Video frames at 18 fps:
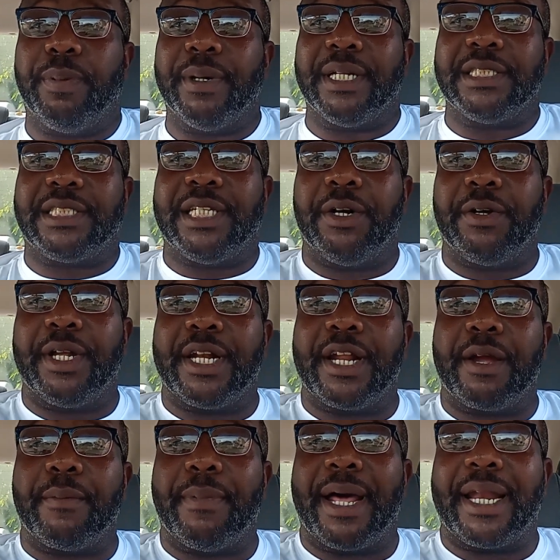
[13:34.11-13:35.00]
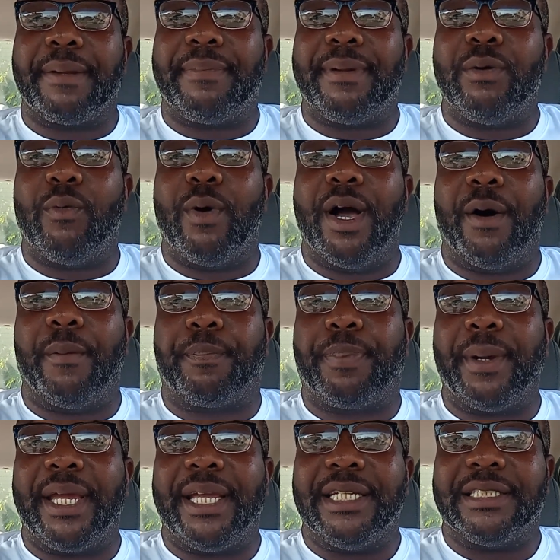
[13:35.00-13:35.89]
But until then, everybody, be well.
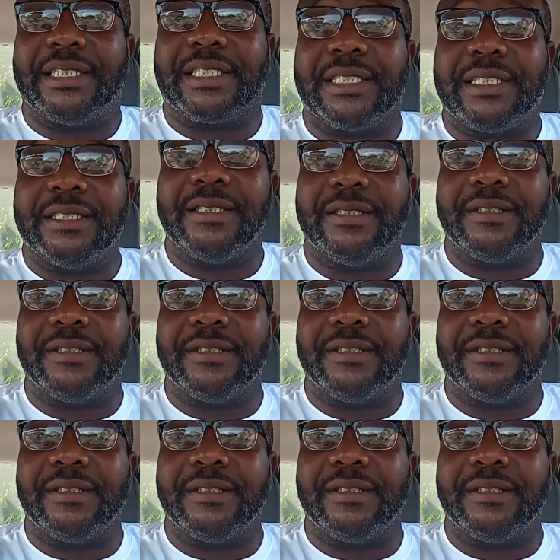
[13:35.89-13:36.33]
Peace.